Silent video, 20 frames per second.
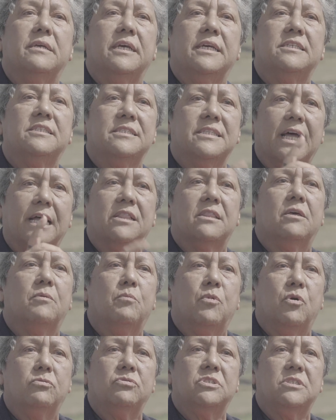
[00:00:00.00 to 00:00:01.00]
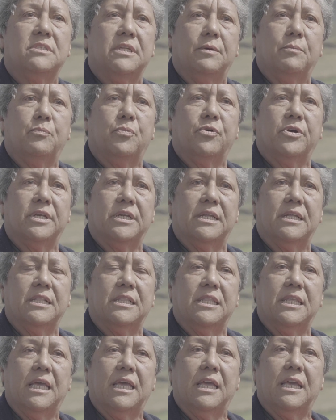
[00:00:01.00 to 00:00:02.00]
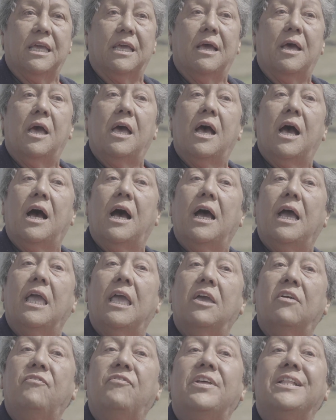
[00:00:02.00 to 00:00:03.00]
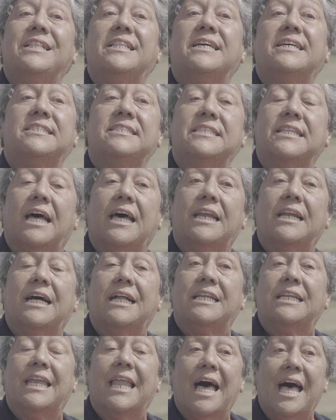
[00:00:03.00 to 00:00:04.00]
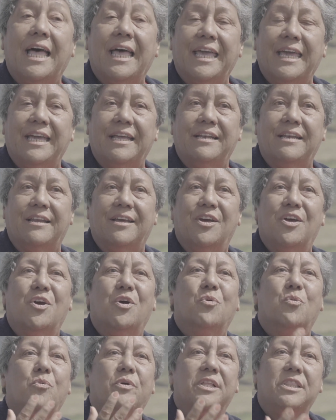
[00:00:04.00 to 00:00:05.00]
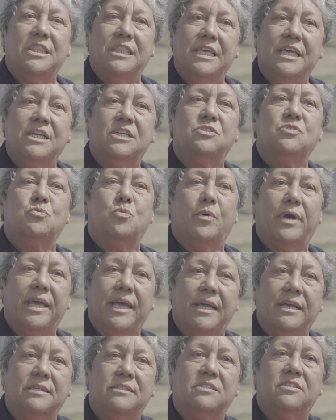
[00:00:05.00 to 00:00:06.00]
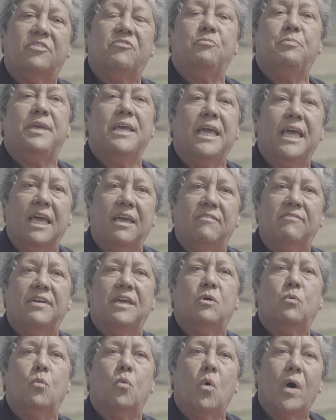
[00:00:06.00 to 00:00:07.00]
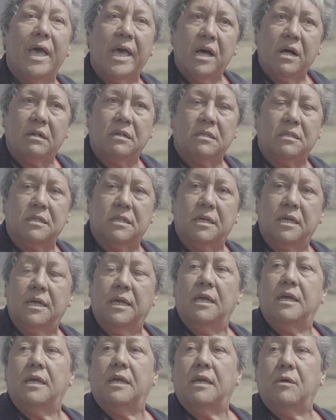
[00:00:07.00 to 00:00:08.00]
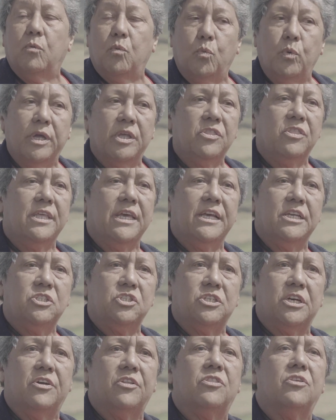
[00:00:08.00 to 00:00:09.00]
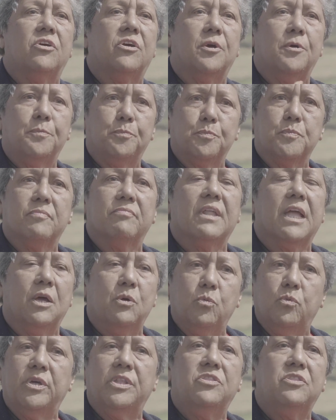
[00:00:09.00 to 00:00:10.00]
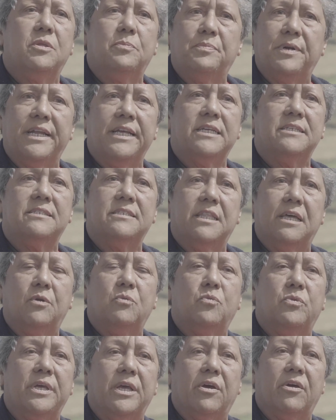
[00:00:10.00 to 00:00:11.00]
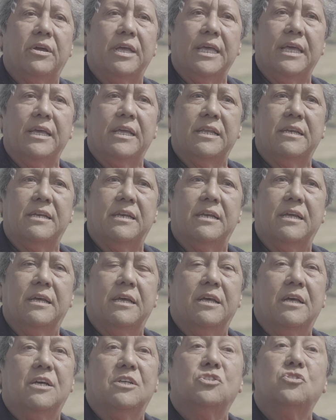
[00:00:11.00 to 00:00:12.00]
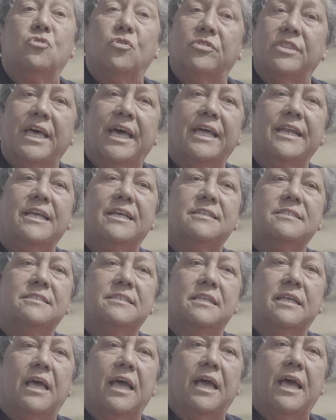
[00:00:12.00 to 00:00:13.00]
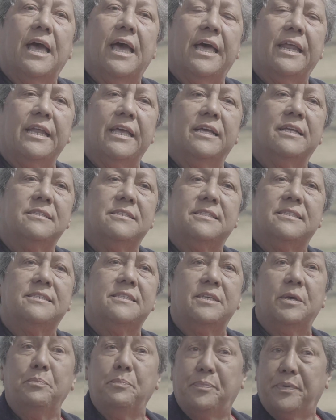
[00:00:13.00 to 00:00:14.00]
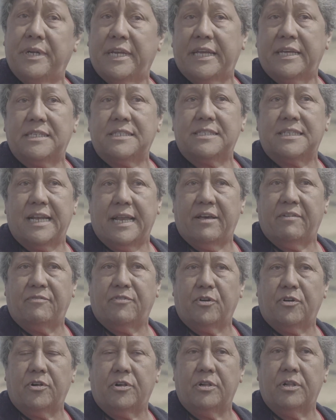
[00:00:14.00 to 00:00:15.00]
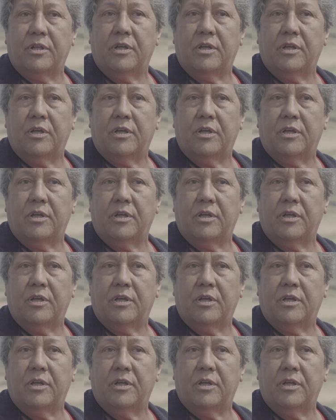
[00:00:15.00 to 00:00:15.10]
is not the most important thing. If it does not align with these ways of behaving well with each other and with the place that we are in. So that is, at its simplest level,